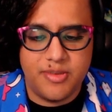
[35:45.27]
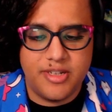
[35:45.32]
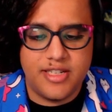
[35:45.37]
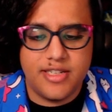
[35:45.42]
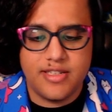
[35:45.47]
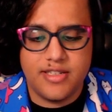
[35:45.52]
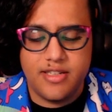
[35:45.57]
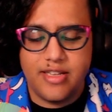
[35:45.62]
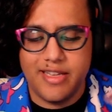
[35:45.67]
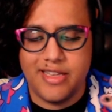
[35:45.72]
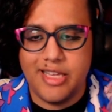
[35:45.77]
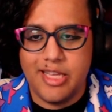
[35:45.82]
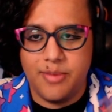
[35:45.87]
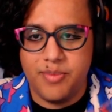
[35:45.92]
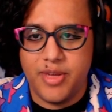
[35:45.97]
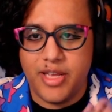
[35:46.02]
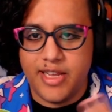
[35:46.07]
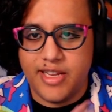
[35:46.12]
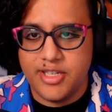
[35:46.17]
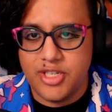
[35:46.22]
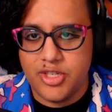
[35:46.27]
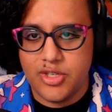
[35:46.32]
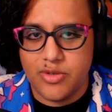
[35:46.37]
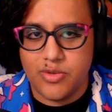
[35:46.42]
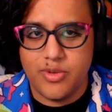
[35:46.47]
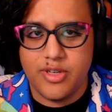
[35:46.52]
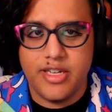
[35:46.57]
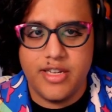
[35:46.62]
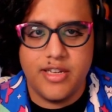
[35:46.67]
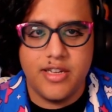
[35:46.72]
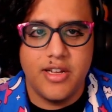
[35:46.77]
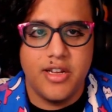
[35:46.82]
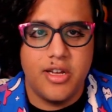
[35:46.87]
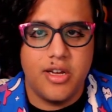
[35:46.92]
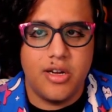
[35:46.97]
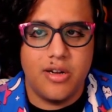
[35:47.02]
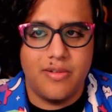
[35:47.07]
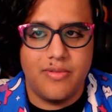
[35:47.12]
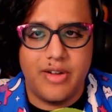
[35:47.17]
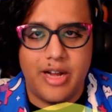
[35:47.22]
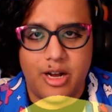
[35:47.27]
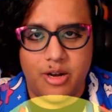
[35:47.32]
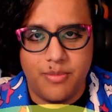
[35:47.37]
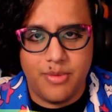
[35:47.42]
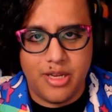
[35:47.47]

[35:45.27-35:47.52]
It doesn't like keep a history of how